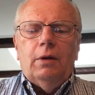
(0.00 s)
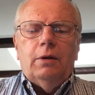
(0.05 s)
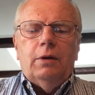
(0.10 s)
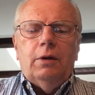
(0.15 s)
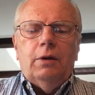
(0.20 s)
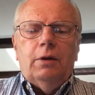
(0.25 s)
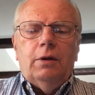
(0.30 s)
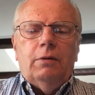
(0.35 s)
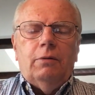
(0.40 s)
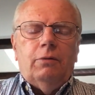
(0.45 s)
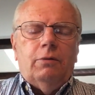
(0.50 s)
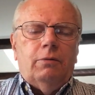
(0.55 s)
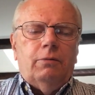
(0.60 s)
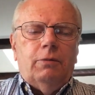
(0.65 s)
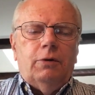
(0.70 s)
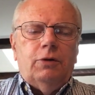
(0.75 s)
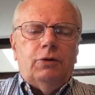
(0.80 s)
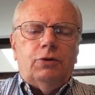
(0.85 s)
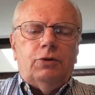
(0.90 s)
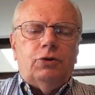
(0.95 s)

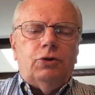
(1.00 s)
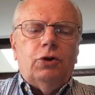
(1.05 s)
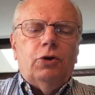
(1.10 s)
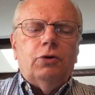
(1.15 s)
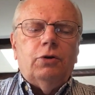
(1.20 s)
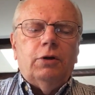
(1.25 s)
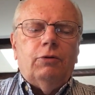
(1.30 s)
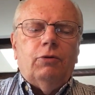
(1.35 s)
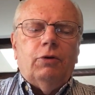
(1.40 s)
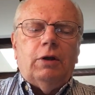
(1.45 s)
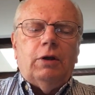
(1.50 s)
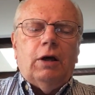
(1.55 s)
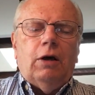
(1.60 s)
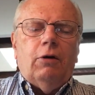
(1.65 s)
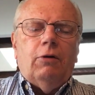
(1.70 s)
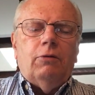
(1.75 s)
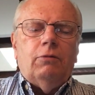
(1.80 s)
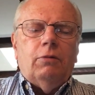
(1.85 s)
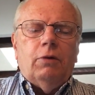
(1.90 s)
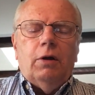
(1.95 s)
is certainly
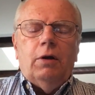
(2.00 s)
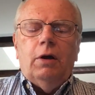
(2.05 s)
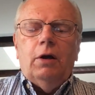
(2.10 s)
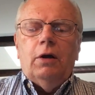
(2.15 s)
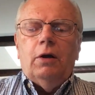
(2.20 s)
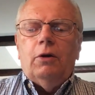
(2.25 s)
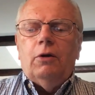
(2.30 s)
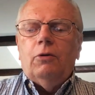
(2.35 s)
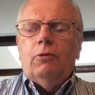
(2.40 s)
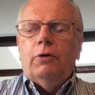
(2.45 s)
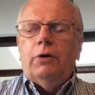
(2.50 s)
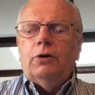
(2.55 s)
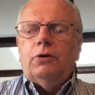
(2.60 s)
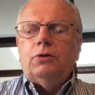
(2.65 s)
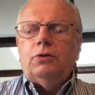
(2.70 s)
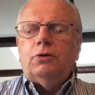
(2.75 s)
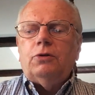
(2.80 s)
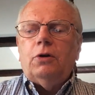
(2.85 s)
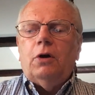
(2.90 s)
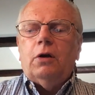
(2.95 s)
without error when
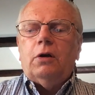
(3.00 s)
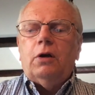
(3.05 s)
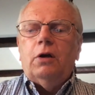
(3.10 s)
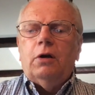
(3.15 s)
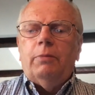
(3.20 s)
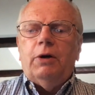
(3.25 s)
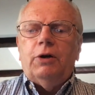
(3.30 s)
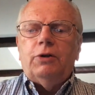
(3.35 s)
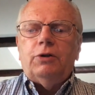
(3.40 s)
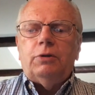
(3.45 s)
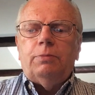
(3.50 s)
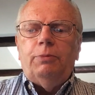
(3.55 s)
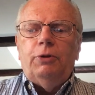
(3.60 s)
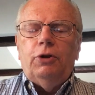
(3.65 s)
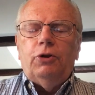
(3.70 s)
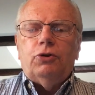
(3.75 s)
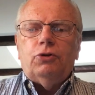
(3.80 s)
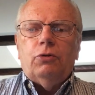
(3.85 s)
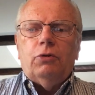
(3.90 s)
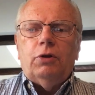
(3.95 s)
it's talking about
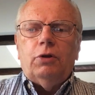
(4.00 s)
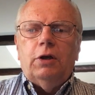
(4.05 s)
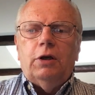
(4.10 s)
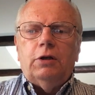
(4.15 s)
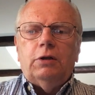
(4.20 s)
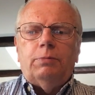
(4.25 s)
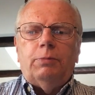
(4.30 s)
spiritual things,